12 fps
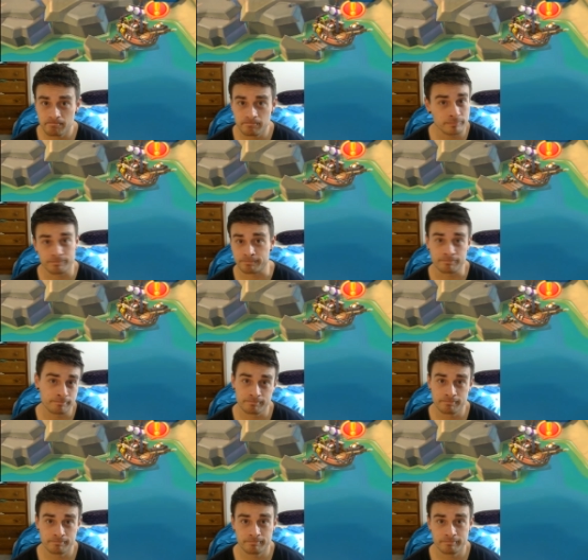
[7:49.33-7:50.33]

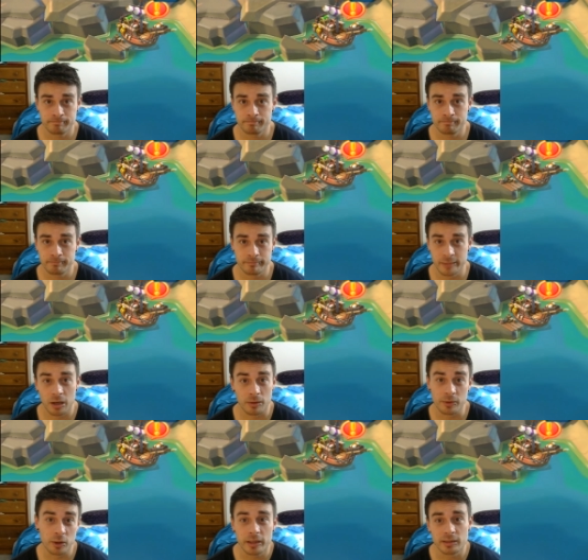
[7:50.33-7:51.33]
No,
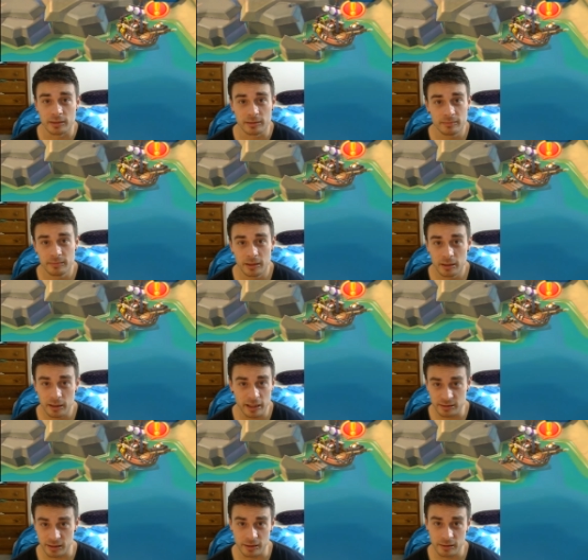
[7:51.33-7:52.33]
there isn't.
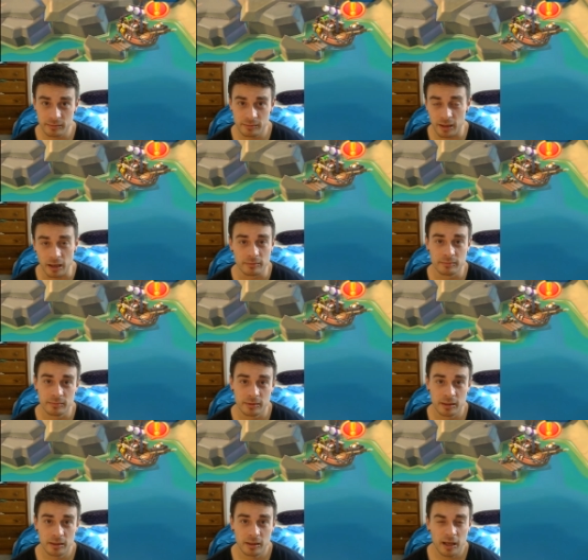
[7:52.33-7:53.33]
Is there? No.
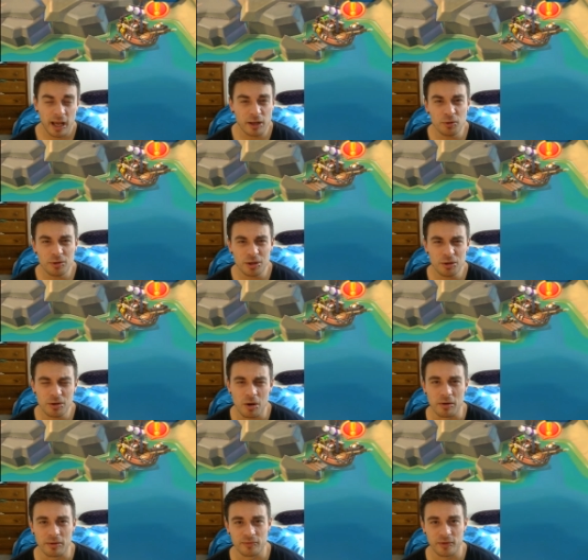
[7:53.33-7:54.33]
And who do you
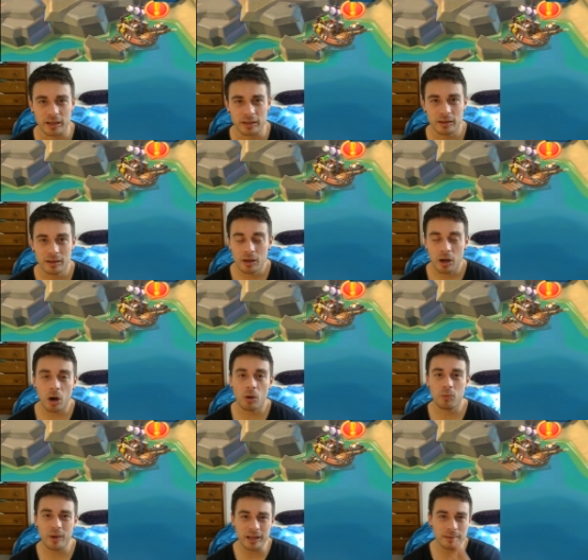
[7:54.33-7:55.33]
go and fight?
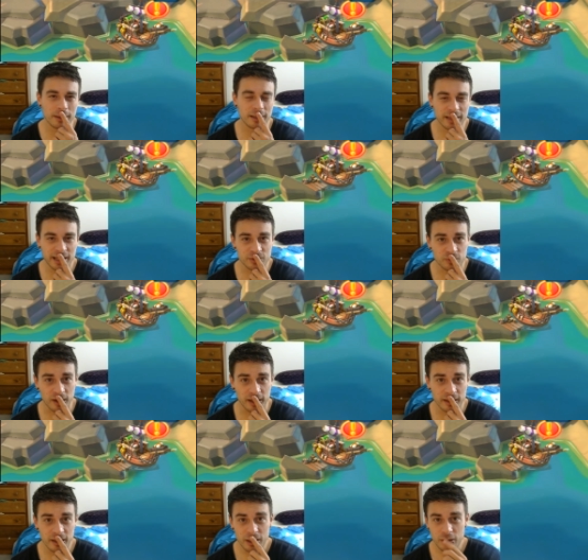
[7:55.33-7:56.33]
Oh, wait a minute, that's
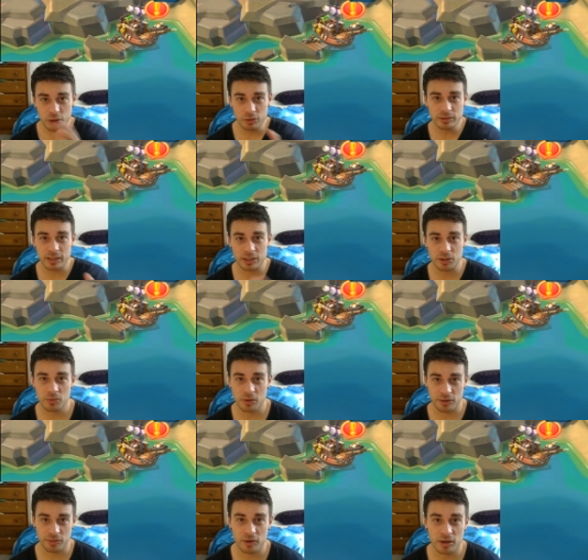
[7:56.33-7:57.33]
right. You said you
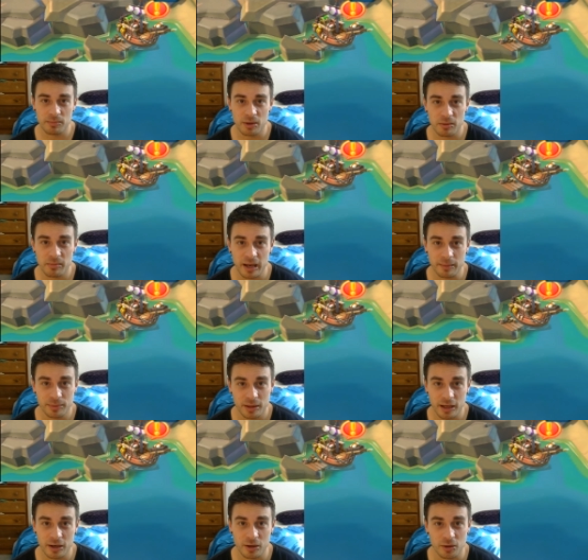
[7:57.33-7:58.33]
were a 30 mil might
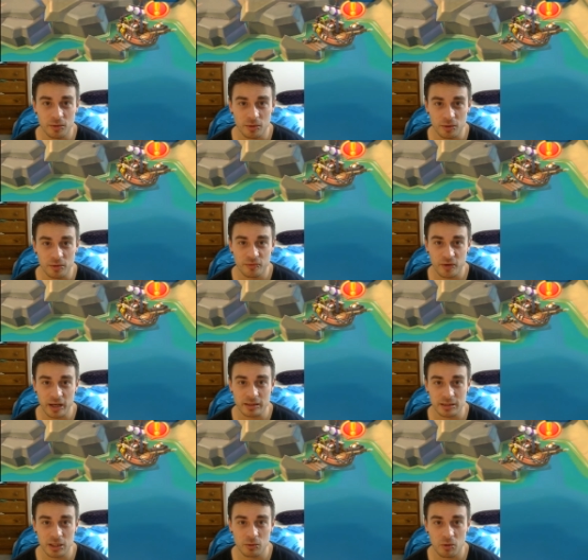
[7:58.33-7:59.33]
player who
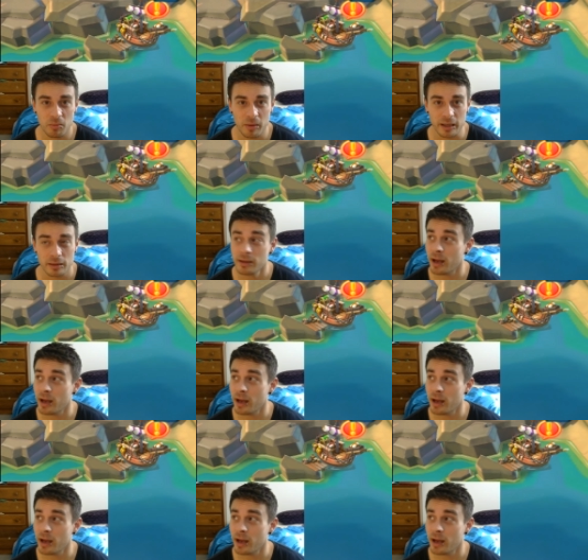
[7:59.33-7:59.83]
fights equal might.